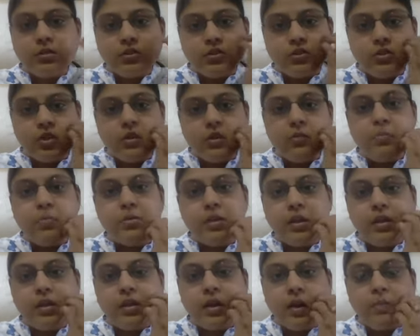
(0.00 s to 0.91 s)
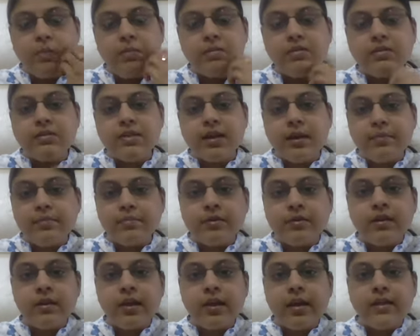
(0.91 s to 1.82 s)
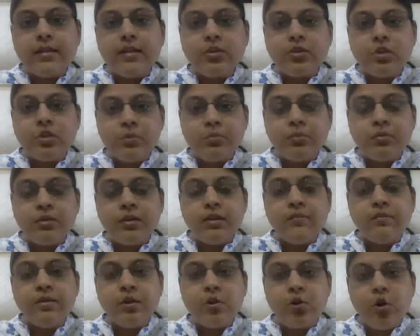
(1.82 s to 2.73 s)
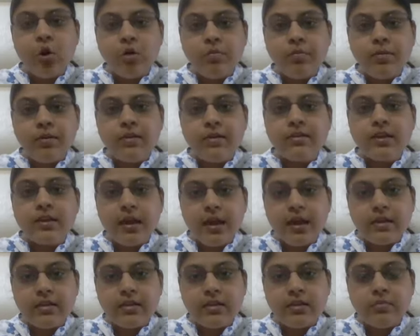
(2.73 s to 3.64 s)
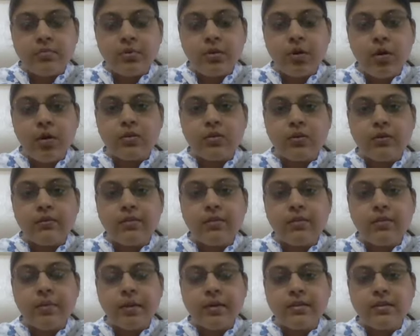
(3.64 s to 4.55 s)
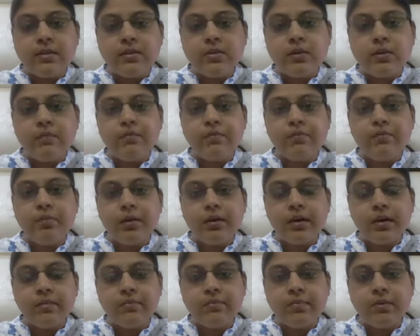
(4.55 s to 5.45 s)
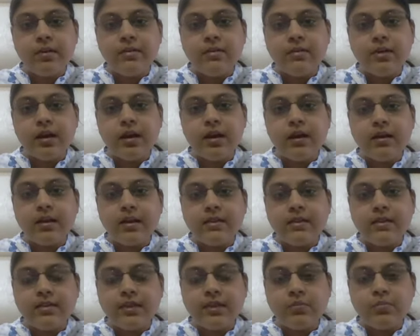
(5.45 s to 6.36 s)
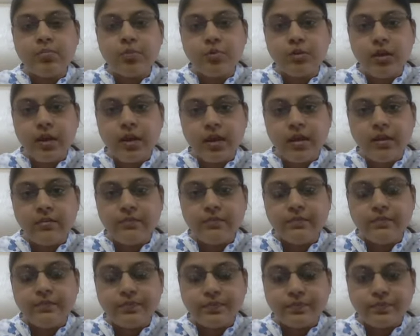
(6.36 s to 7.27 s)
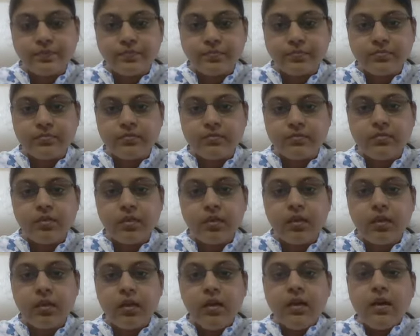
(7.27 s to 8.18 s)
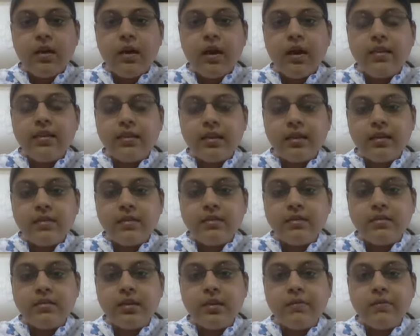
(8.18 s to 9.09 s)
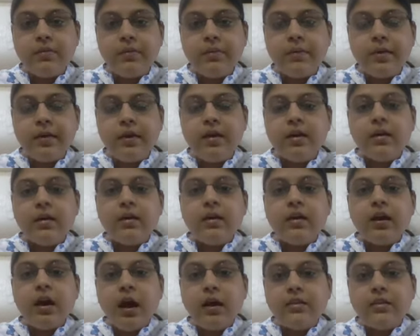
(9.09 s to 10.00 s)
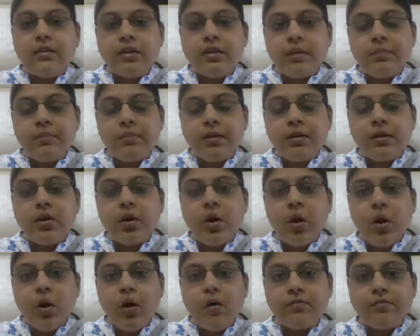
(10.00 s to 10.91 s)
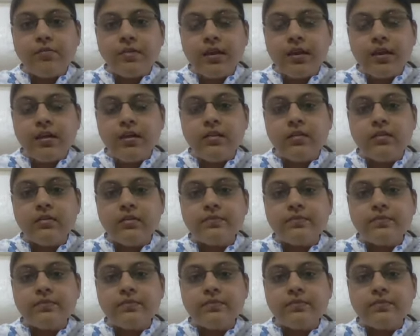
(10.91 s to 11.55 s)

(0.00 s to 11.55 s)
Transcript: G protein coupled receptor, and the G protein will not be interacted because of the presence of beta arrestin protein, and thus there will be uncoupling of the